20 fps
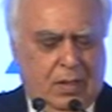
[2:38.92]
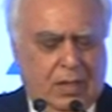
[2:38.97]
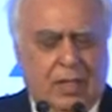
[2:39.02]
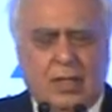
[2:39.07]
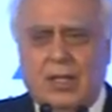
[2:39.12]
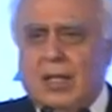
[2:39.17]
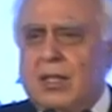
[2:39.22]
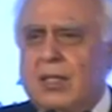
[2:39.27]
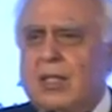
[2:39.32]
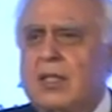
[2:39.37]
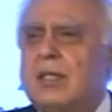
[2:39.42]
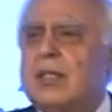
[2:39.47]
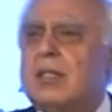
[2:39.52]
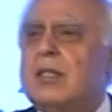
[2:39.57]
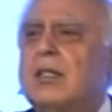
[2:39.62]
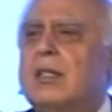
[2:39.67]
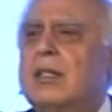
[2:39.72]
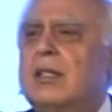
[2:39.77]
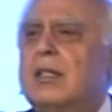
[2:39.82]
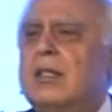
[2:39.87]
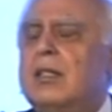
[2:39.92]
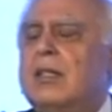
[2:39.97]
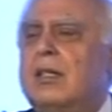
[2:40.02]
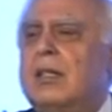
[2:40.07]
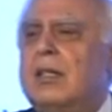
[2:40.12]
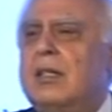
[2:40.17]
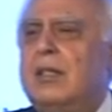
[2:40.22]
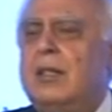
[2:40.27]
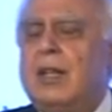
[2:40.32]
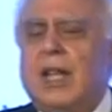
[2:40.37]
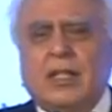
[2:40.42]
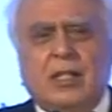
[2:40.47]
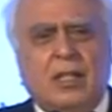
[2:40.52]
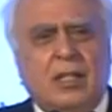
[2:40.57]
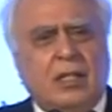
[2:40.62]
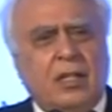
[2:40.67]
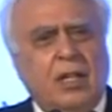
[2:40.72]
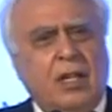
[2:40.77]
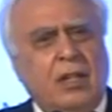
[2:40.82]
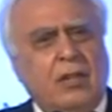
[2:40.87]
it is
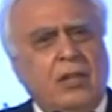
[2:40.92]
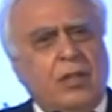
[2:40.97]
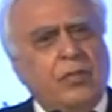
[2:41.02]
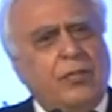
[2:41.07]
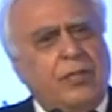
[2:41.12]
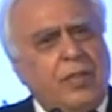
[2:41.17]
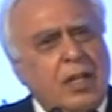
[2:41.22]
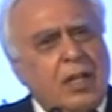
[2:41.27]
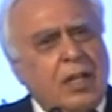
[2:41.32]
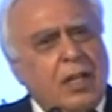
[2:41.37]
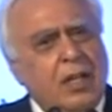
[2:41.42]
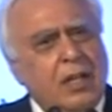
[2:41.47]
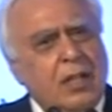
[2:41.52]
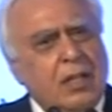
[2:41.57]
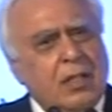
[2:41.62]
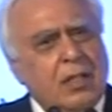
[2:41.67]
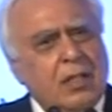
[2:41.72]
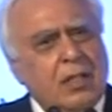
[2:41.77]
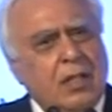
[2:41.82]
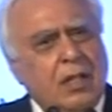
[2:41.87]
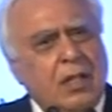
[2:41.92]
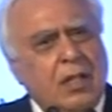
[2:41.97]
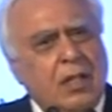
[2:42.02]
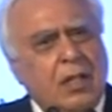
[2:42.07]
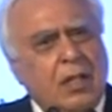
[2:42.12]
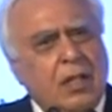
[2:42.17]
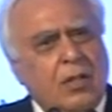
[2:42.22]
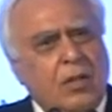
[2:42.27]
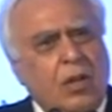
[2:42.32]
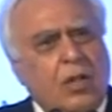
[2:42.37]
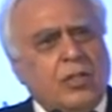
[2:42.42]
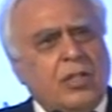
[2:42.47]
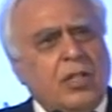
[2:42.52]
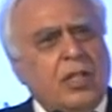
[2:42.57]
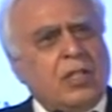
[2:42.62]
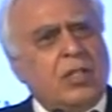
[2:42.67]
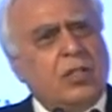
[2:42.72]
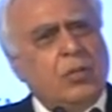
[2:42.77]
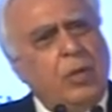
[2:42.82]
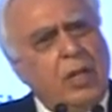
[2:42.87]
necessary to Finland not
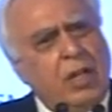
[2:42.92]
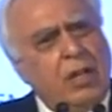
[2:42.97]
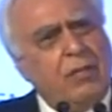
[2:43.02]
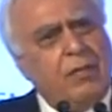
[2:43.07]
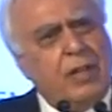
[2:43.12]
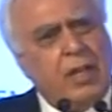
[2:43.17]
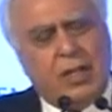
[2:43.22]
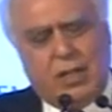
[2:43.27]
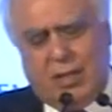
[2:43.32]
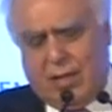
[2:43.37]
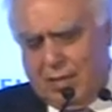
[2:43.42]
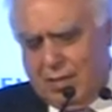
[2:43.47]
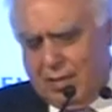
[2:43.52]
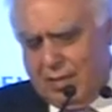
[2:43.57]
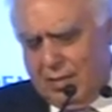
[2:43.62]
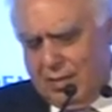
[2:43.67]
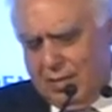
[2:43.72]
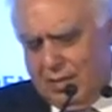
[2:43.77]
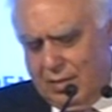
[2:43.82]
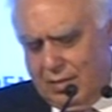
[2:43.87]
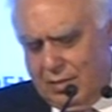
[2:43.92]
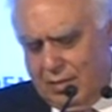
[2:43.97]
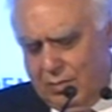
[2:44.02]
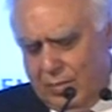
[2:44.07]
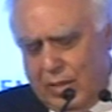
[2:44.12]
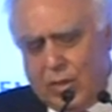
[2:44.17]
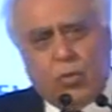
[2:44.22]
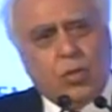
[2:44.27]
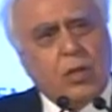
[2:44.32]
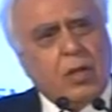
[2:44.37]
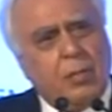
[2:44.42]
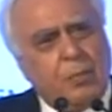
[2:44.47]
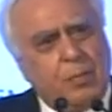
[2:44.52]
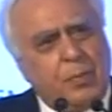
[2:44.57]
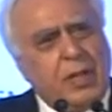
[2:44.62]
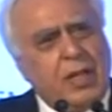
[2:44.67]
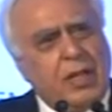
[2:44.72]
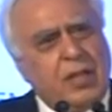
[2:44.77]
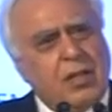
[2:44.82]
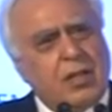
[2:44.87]
just to innovate, but to
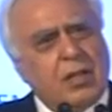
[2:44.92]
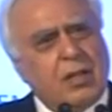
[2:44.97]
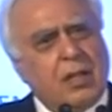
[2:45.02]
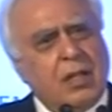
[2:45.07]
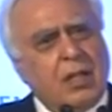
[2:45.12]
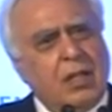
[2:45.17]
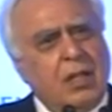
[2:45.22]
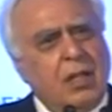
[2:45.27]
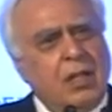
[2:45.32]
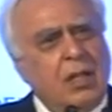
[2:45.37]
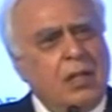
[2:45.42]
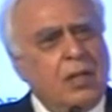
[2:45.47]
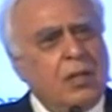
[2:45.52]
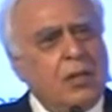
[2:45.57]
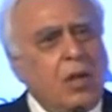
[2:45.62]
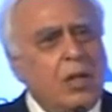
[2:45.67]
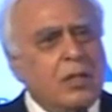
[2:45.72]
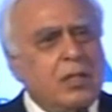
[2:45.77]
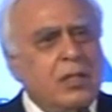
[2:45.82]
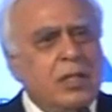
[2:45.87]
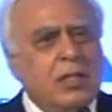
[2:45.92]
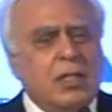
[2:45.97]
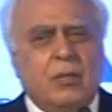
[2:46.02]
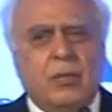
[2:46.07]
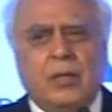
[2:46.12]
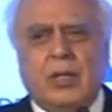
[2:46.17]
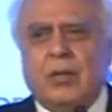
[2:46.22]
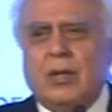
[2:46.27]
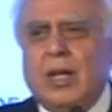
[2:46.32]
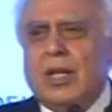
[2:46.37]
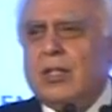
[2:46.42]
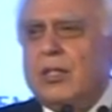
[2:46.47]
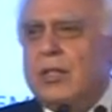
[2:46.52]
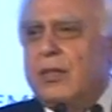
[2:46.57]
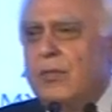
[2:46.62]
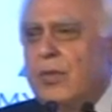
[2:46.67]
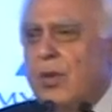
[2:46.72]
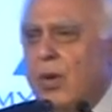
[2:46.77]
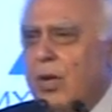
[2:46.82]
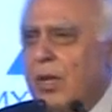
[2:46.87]
compete not just with the rest
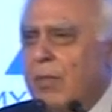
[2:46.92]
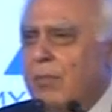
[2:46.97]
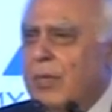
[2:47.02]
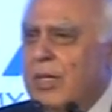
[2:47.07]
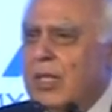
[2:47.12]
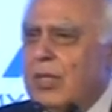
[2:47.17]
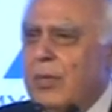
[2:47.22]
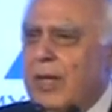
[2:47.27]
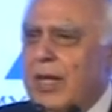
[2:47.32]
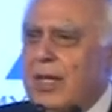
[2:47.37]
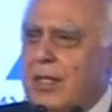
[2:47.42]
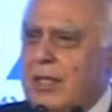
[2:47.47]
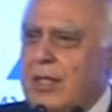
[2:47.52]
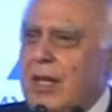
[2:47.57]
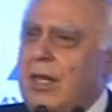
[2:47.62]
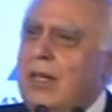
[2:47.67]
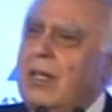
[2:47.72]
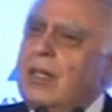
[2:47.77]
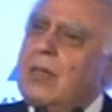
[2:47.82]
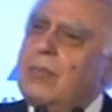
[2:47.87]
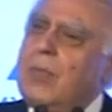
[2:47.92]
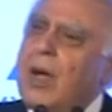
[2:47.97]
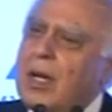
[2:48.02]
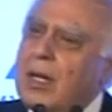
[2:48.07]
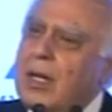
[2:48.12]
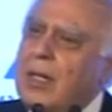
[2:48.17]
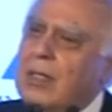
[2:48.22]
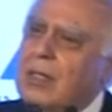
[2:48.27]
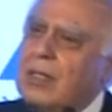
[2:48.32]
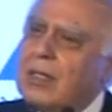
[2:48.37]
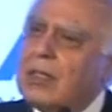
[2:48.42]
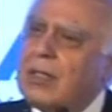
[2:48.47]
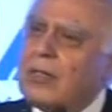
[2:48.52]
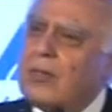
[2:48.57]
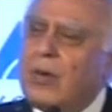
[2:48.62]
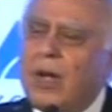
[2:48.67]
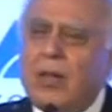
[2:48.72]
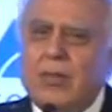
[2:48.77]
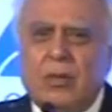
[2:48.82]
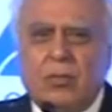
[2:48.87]
of Europe, but to extend its markets
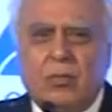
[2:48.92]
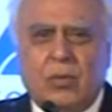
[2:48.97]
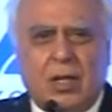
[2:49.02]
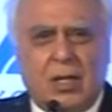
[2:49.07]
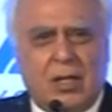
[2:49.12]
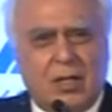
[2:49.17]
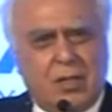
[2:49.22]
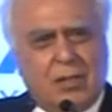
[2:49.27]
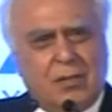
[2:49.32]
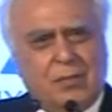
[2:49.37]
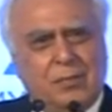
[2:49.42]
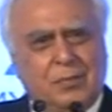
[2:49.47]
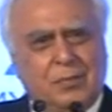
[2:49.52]
throughout the world.